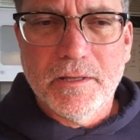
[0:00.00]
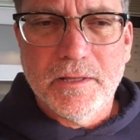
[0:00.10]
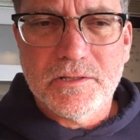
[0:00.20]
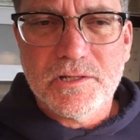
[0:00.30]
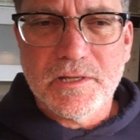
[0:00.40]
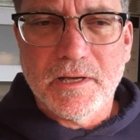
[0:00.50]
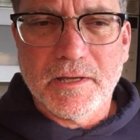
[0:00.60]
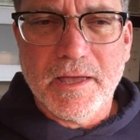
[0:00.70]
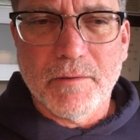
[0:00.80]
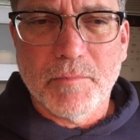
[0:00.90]
let's see, I
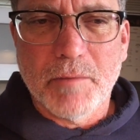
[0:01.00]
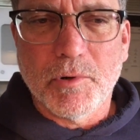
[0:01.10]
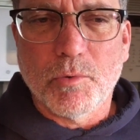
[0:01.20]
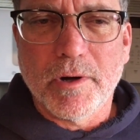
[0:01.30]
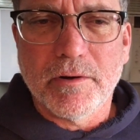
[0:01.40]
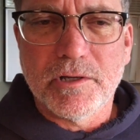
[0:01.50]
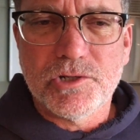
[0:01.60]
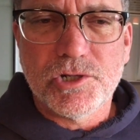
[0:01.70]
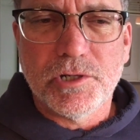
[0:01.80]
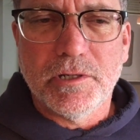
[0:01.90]
can't remember. Where is
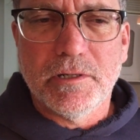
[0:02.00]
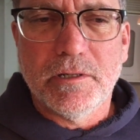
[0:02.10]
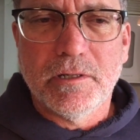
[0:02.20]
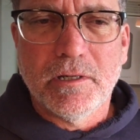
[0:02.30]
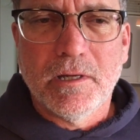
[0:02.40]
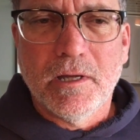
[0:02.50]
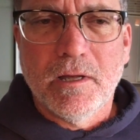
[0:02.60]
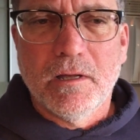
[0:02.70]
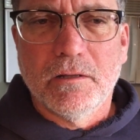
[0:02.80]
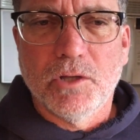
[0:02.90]
she
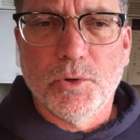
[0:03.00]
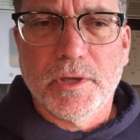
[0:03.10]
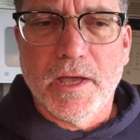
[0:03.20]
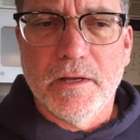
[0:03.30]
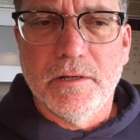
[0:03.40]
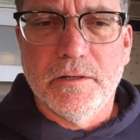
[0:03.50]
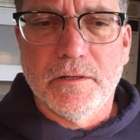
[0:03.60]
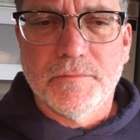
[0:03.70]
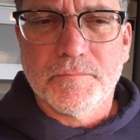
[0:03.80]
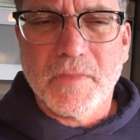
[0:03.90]
located?
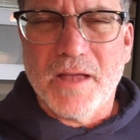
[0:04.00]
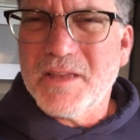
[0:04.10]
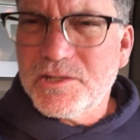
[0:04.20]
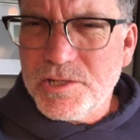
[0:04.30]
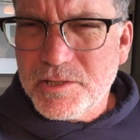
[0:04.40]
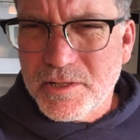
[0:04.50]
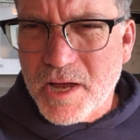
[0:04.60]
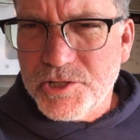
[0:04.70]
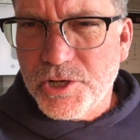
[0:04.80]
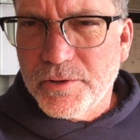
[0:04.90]
I think she's in
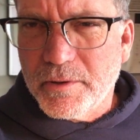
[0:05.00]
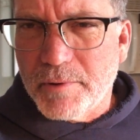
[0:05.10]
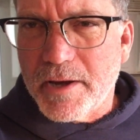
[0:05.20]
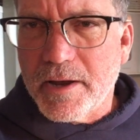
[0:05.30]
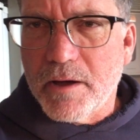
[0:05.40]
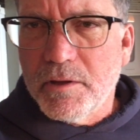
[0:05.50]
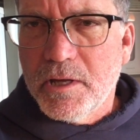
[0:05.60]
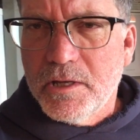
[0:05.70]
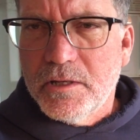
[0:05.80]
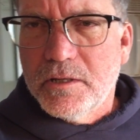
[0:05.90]
Nigeria right now.
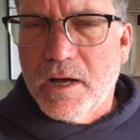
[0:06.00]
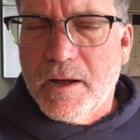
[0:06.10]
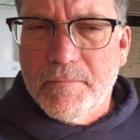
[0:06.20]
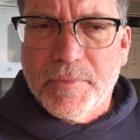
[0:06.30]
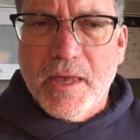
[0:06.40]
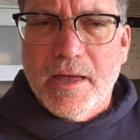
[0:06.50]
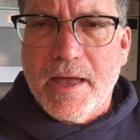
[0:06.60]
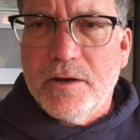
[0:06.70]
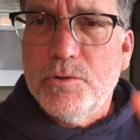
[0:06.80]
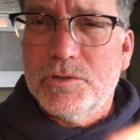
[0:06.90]

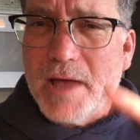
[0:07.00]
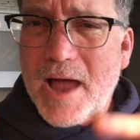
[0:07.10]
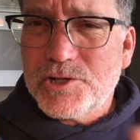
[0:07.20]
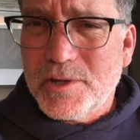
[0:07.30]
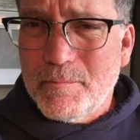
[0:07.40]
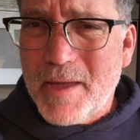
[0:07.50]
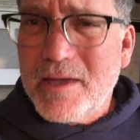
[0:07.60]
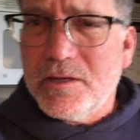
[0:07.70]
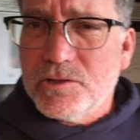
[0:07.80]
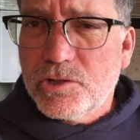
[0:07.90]
And who's actually
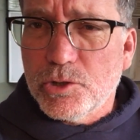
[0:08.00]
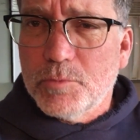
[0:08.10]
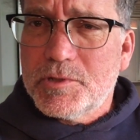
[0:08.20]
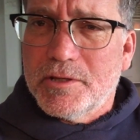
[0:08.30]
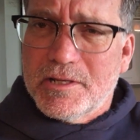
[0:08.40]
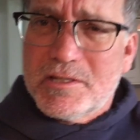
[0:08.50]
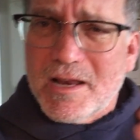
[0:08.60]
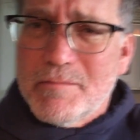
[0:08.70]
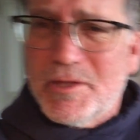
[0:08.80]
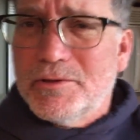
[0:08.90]
making soups and then
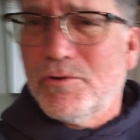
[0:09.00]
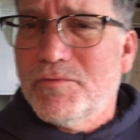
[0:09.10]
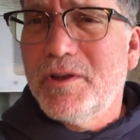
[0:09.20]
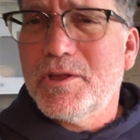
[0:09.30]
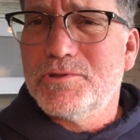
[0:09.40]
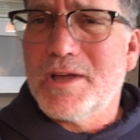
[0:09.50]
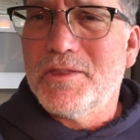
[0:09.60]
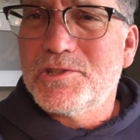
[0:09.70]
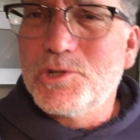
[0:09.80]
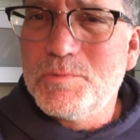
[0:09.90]
sending me little videos on
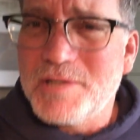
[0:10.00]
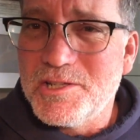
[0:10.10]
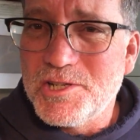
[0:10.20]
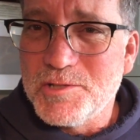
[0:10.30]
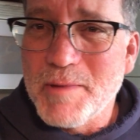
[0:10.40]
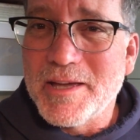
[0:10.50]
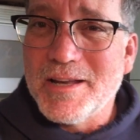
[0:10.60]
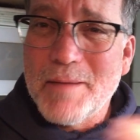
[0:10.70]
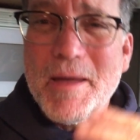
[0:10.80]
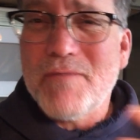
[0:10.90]
the soups that she's
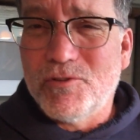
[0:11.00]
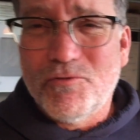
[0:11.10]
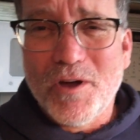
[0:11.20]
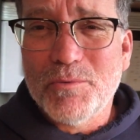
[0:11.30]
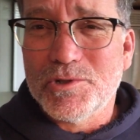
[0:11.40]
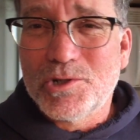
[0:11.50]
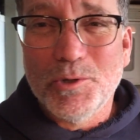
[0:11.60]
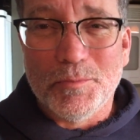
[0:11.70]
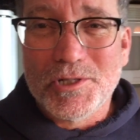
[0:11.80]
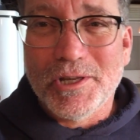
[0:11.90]
making. I'm having fun with
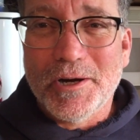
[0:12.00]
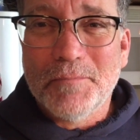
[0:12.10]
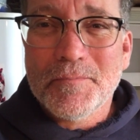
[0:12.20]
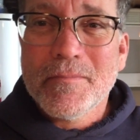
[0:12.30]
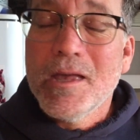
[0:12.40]
soups, you know.